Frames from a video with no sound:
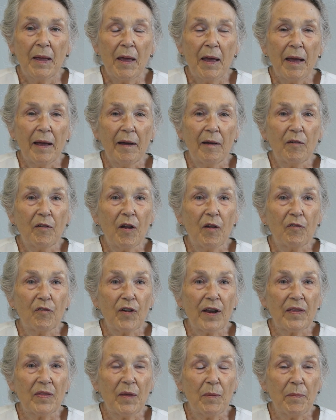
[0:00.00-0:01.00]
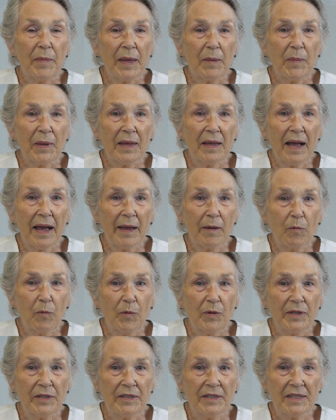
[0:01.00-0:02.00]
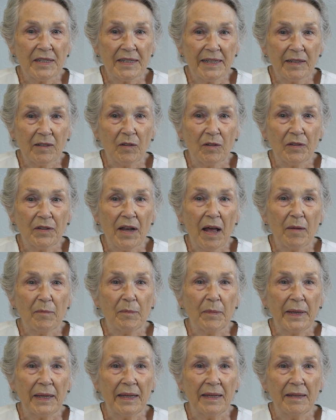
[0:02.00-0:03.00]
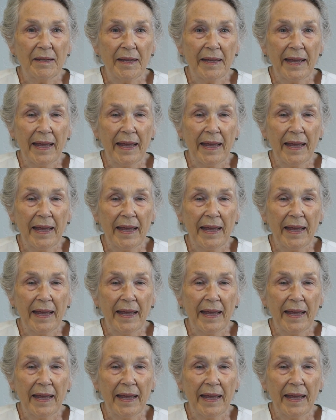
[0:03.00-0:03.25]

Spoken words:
afraid that maybe I would still not be